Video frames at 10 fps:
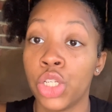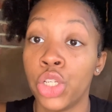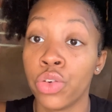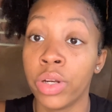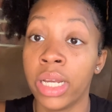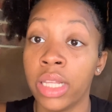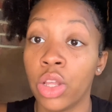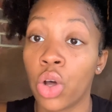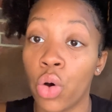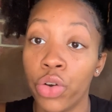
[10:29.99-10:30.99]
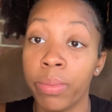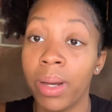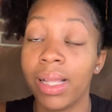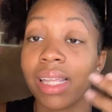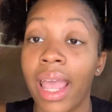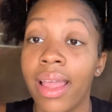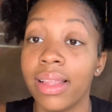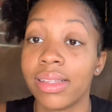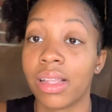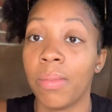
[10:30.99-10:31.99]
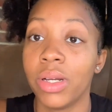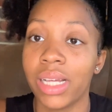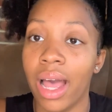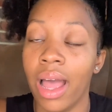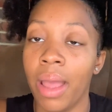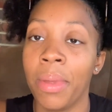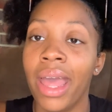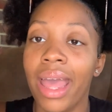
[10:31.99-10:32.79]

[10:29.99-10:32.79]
during the colder months and the summertime